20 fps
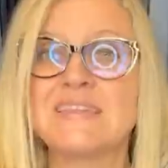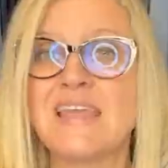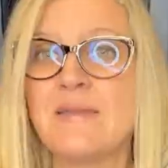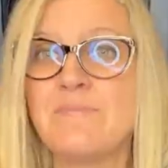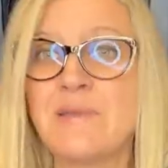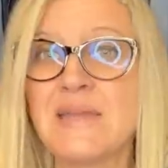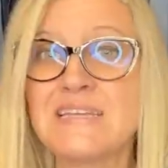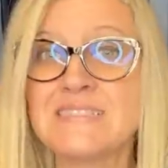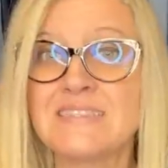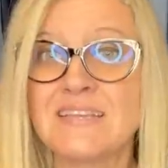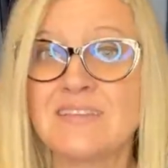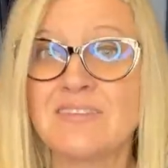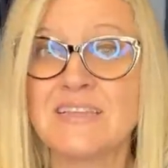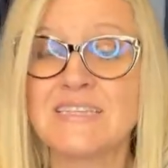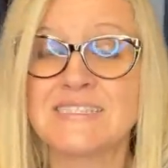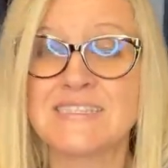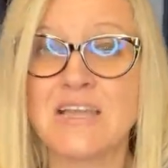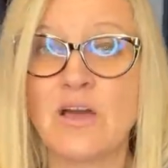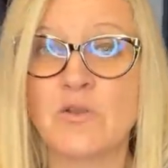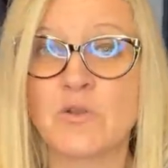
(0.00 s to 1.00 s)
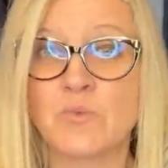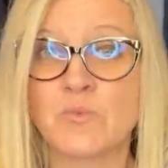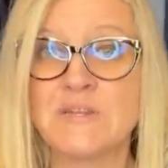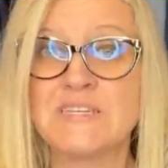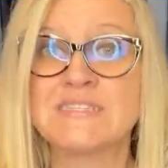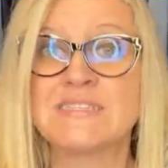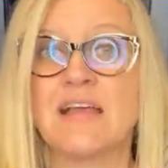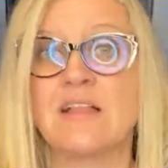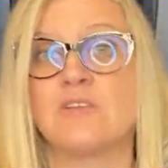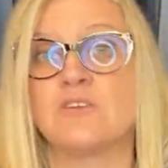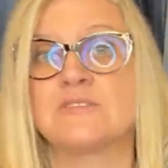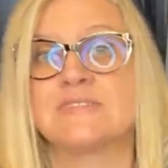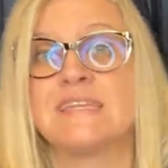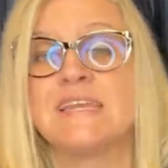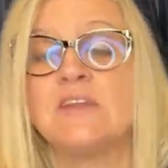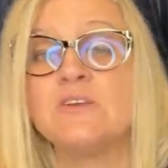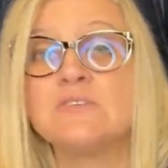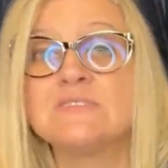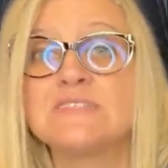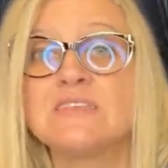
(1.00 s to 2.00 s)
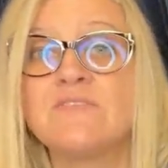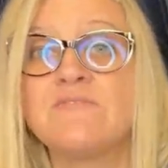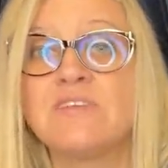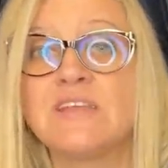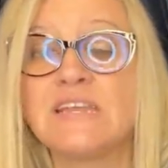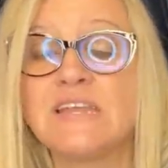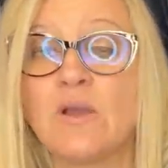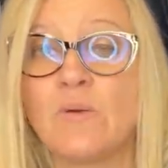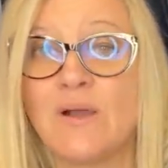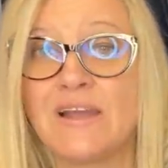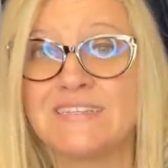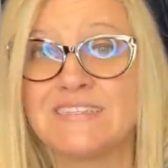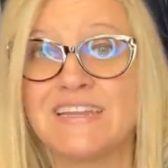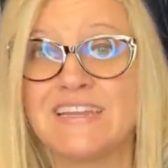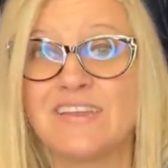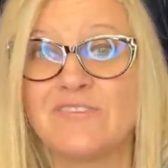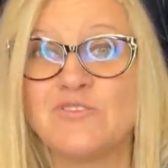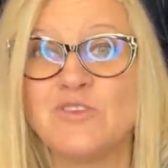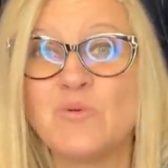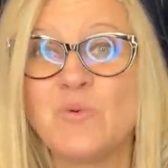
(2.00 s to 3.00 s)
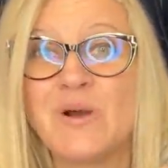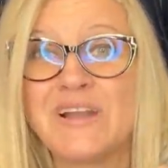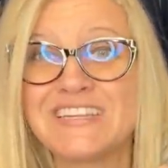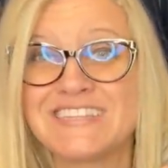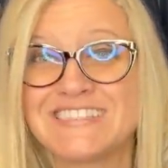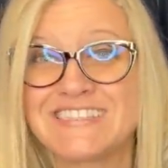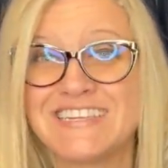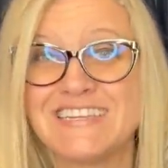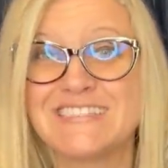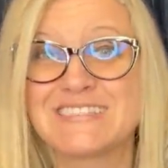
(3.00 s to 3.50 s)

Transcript: they basically sell to resellers. Here's the video I did if you want to see